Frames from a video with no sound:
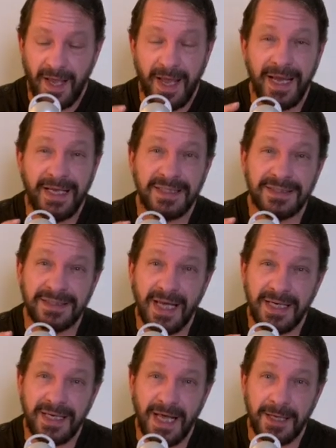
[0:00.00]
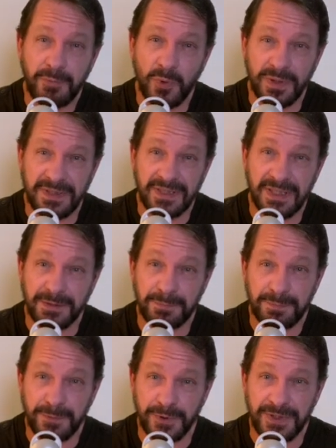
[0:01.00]
and it's
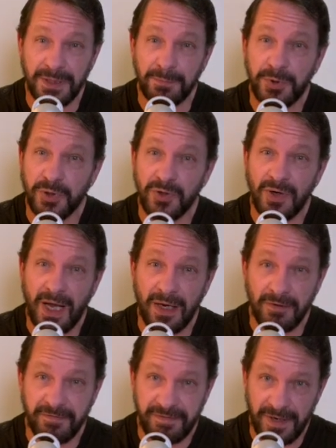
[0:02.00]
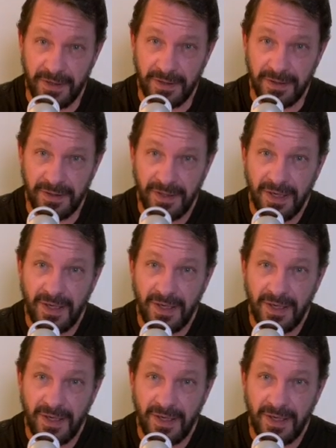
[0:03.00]
99.6% pure aloe vera.